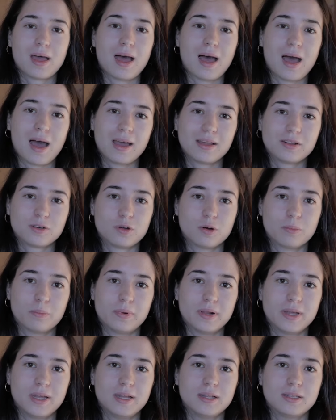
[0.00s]
I'd
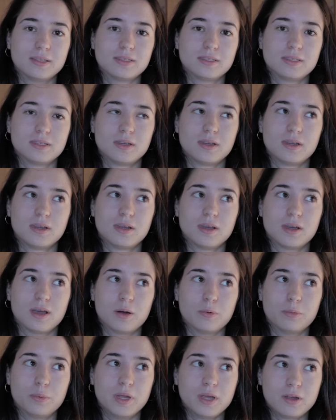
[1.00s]
complete
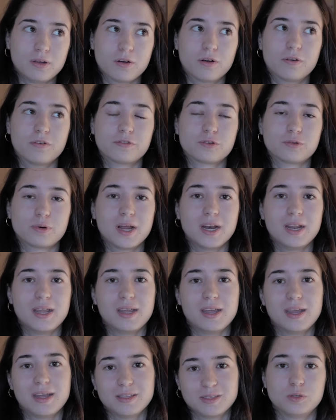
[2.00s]
a week of
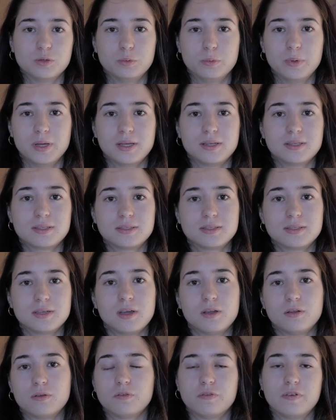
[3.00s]
training in 2 weeks
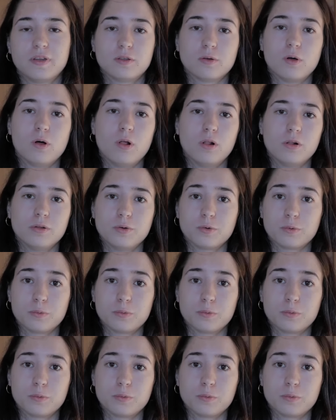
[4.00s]
to fit all your